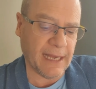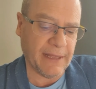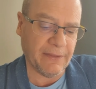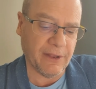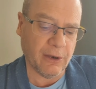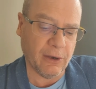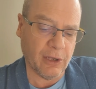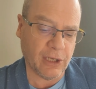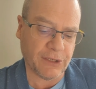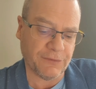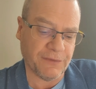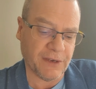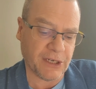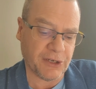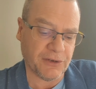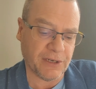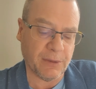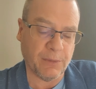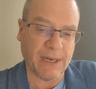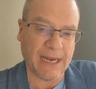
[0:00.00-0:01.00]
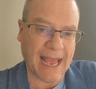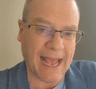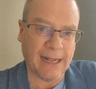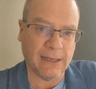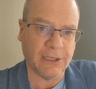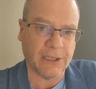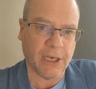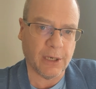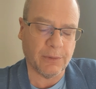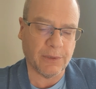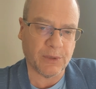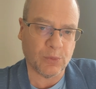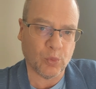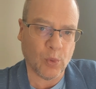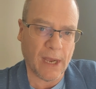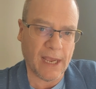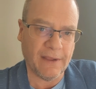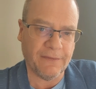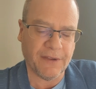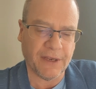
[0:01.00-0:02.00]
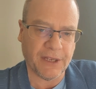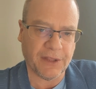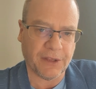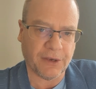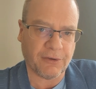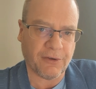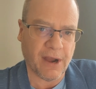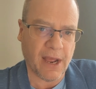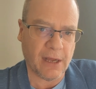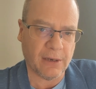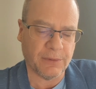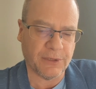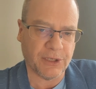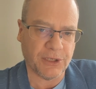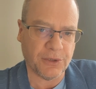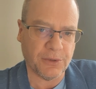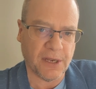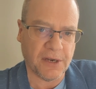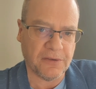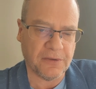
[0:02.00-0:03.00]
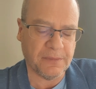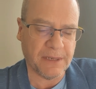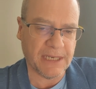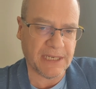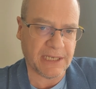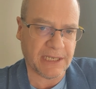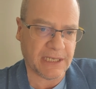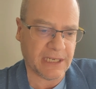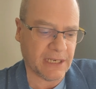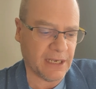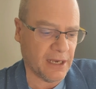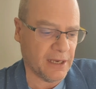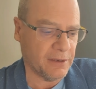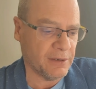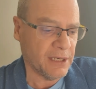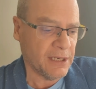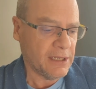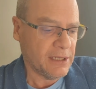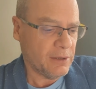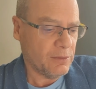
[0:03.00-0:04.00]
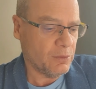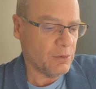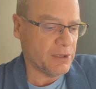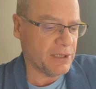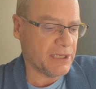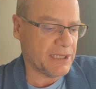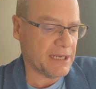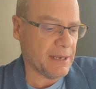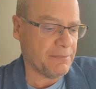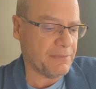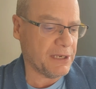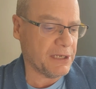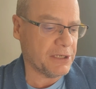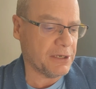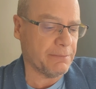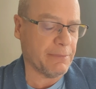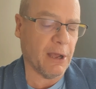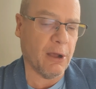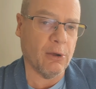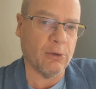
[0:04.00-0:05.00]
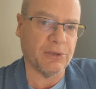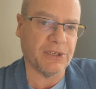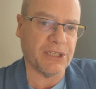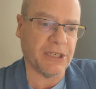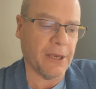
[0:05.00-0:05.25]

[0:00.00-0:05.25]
and the last victory when Aldo was waving at the crowd with 200 meters to go was something to behold.